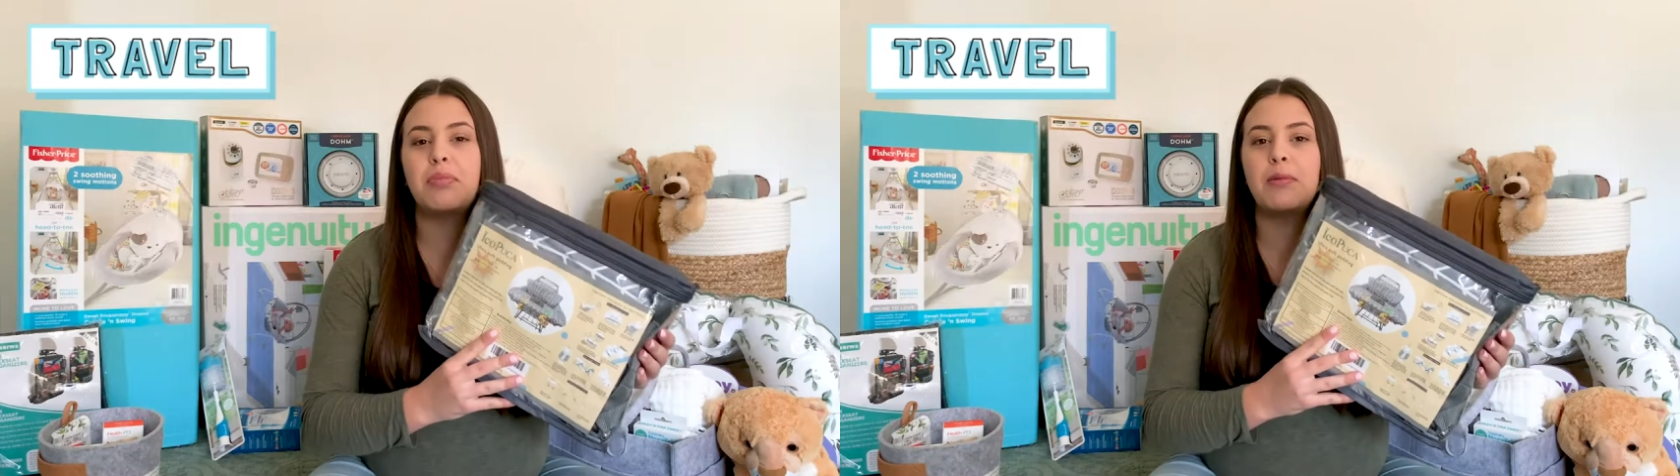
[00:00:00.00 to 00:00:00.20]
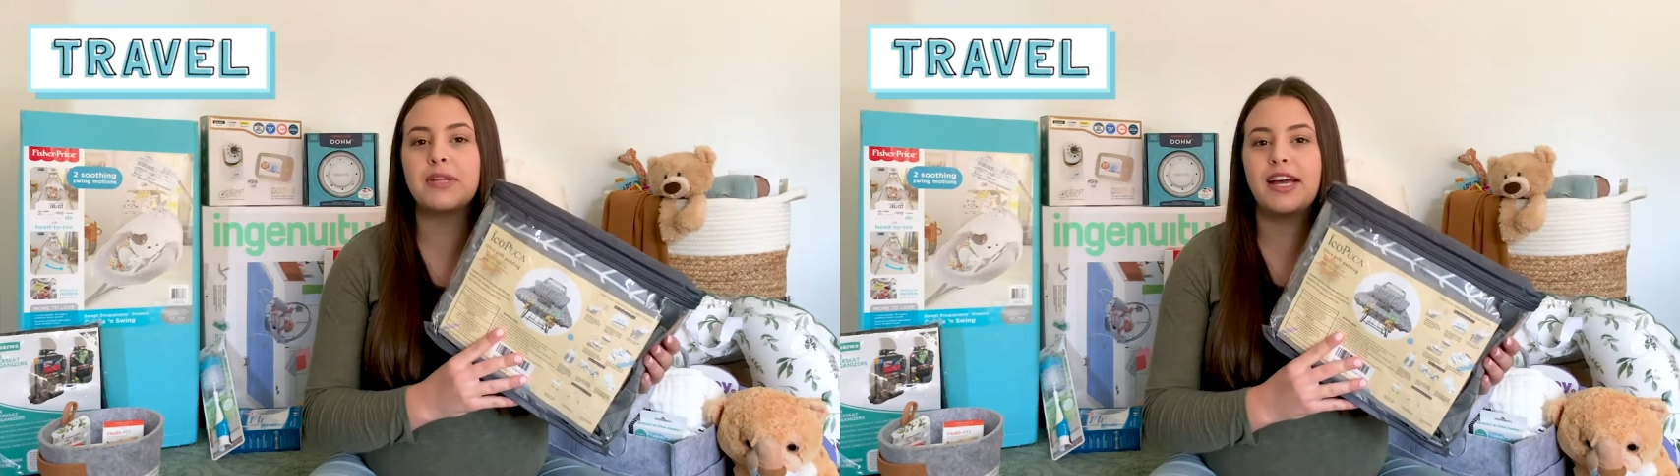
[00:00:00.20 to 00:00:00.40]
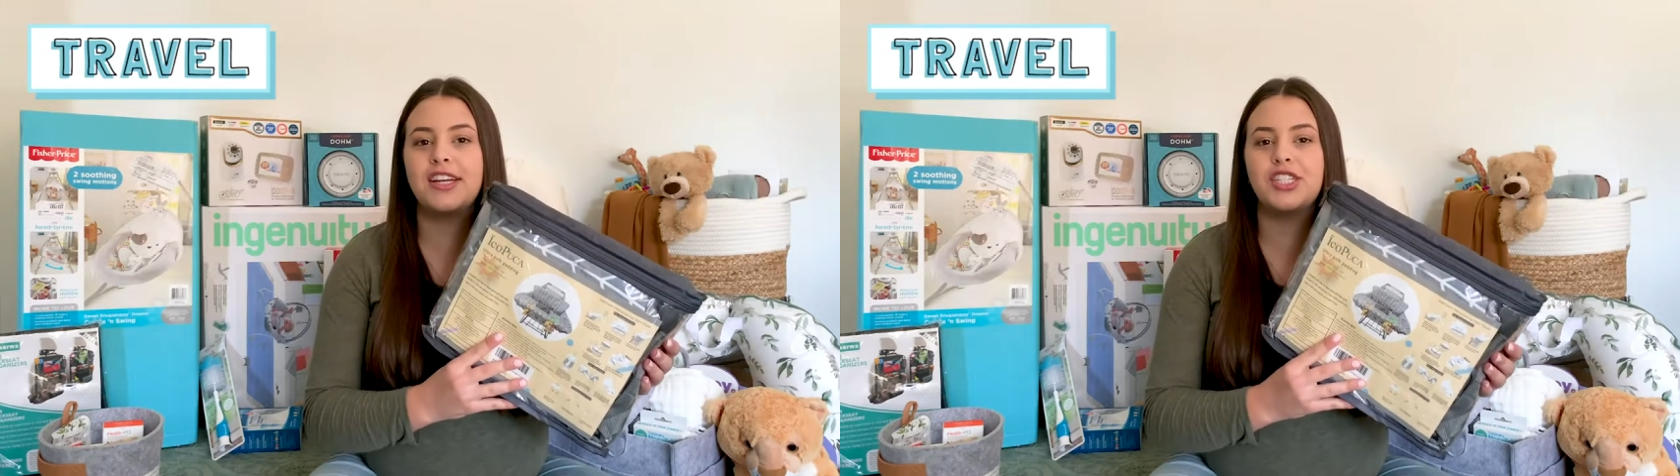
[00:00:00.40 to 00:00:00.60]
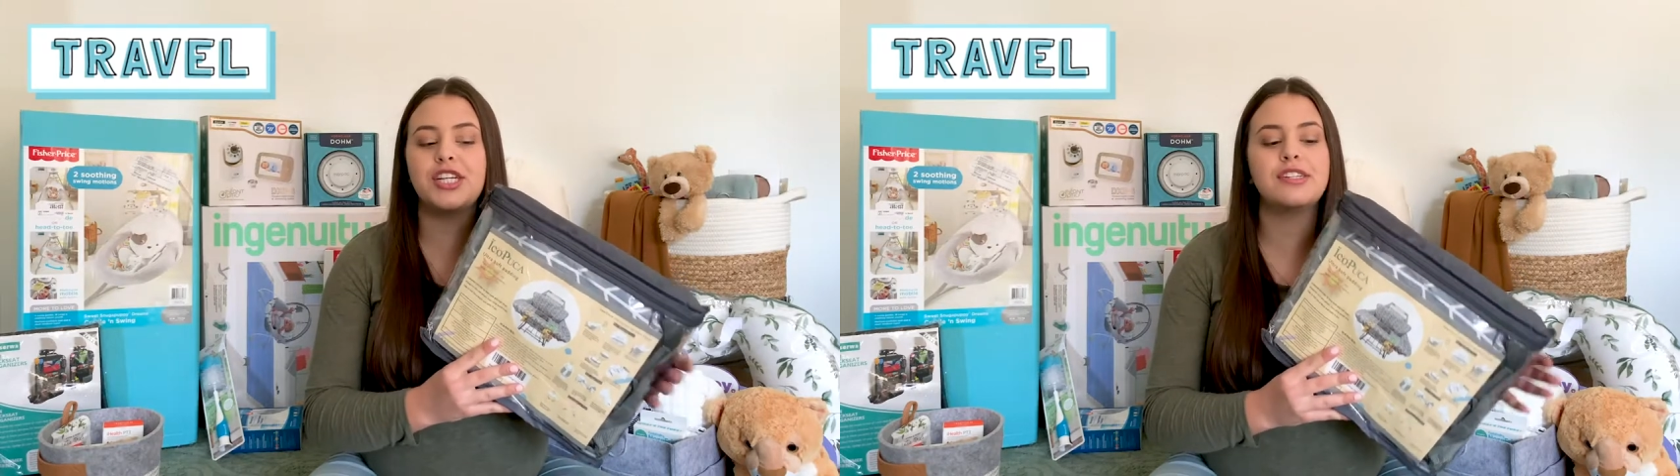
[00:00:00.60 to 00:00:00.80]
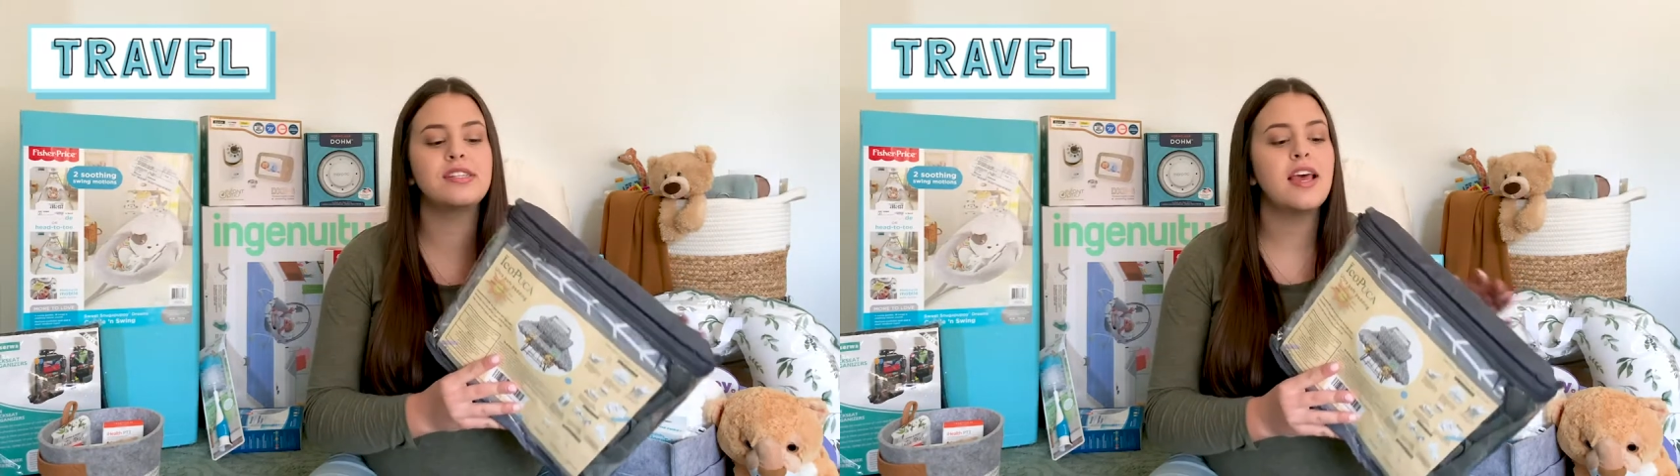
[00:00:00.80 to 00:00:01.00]
public high
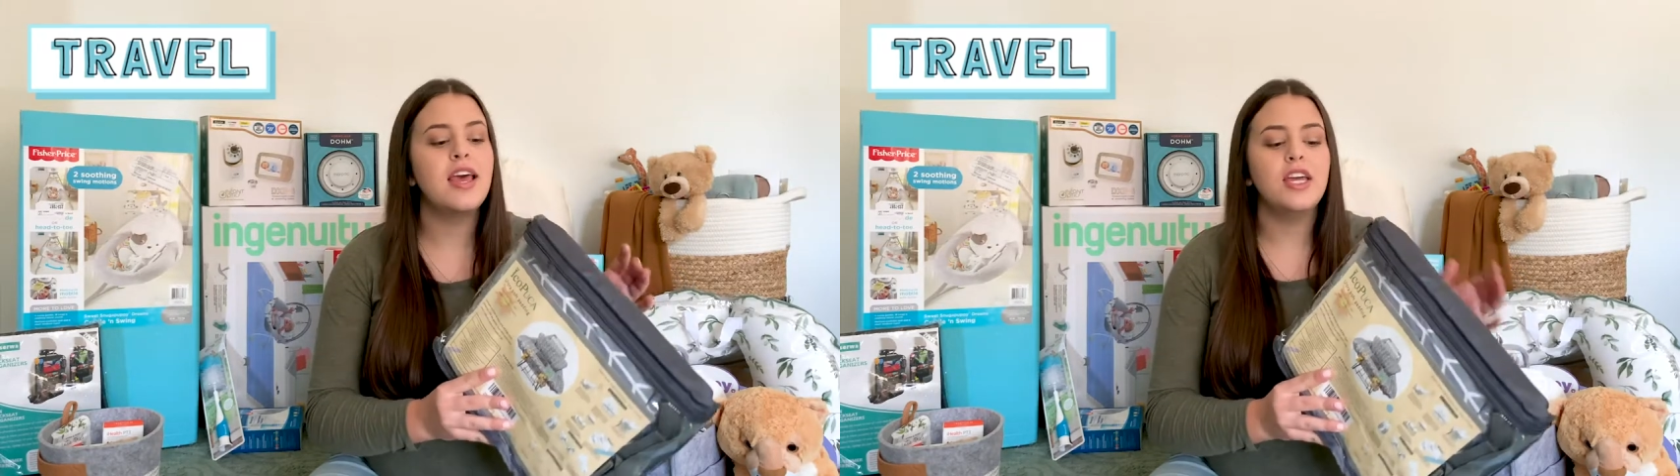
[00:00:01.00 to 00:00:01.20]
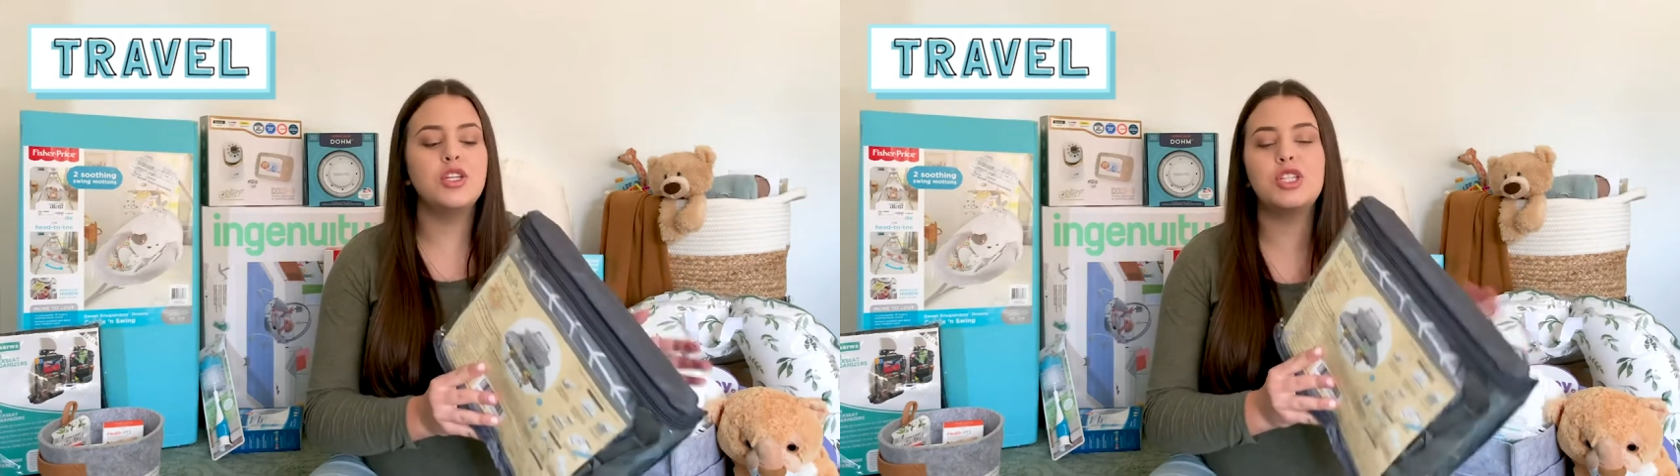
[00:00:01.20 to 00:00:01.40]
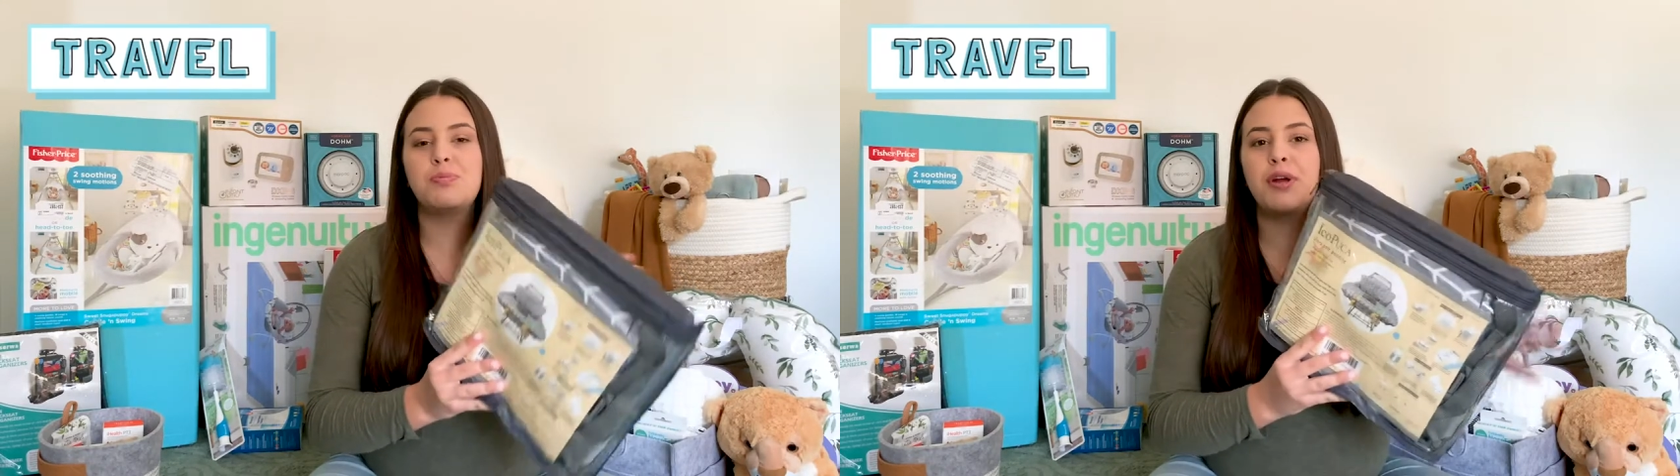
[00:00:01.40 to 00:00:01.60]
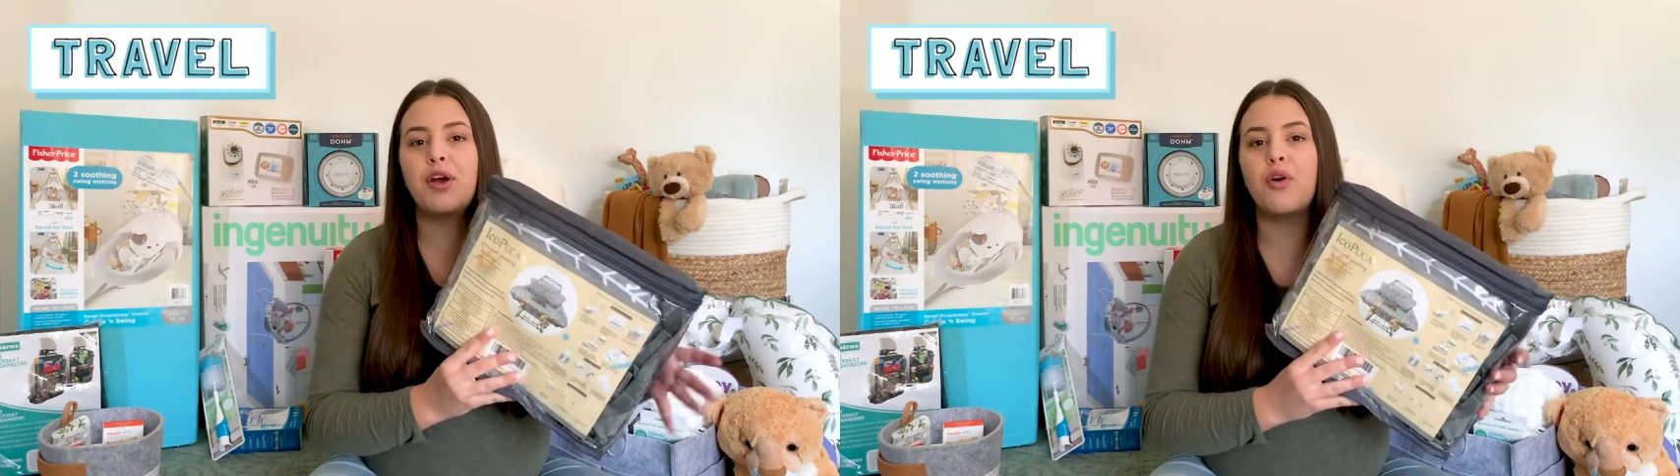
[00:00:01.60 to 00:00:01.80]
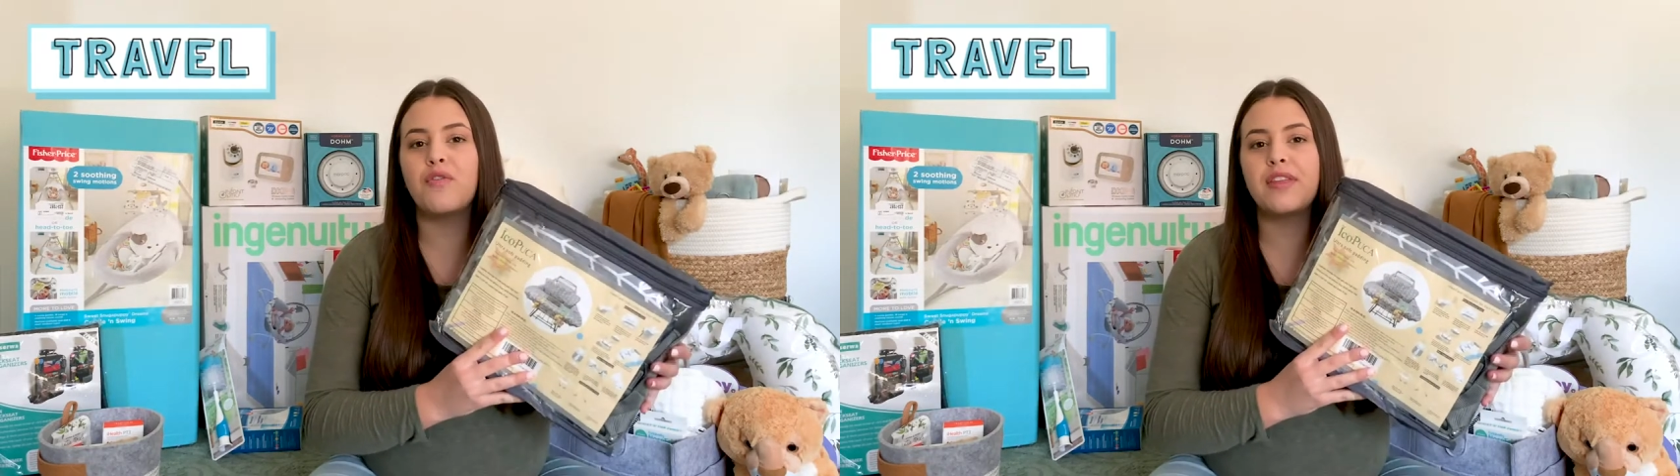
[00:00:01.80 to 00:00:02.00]
chairs. You just put
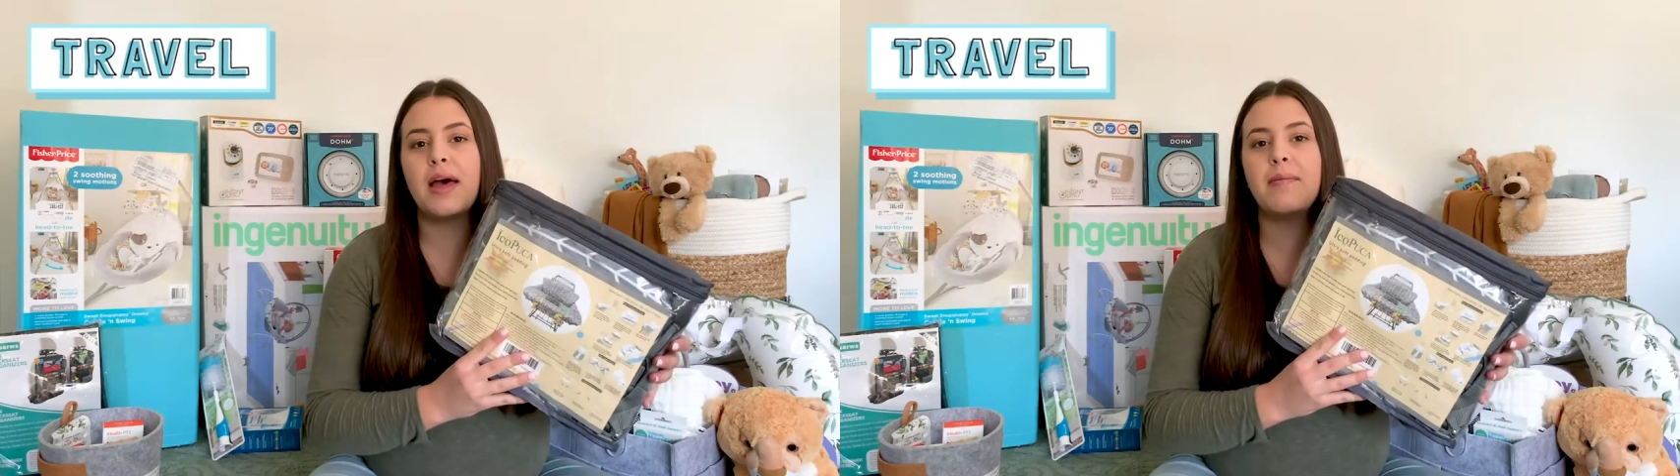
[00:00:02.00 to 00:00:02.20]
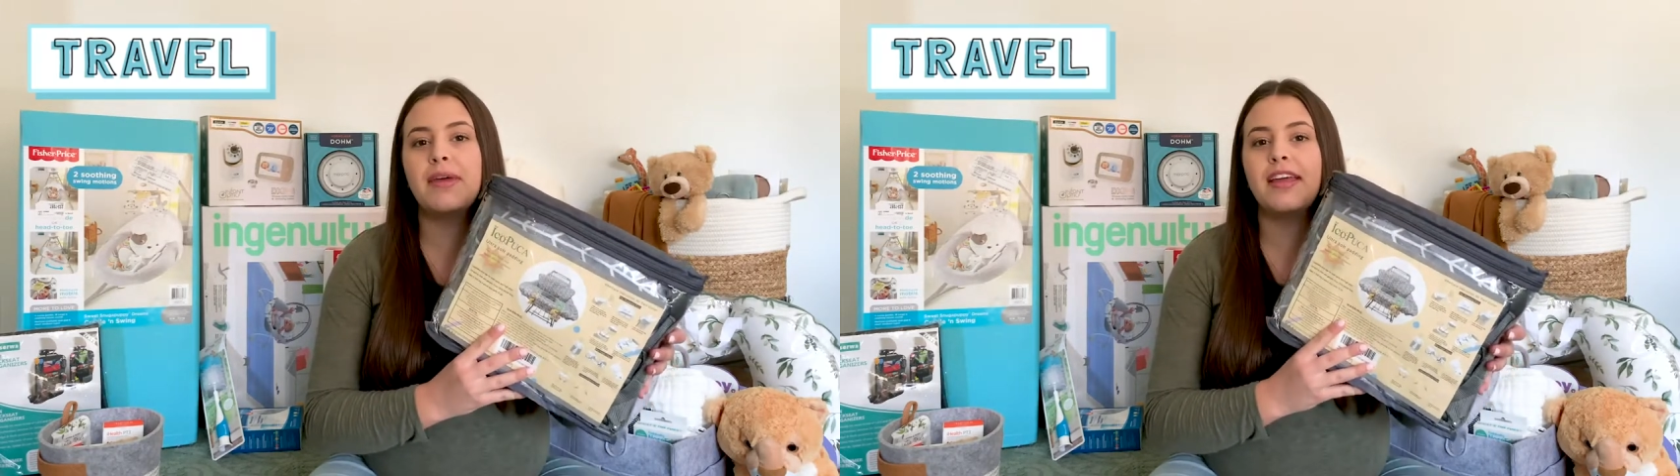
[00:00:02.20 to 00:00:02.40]
it over them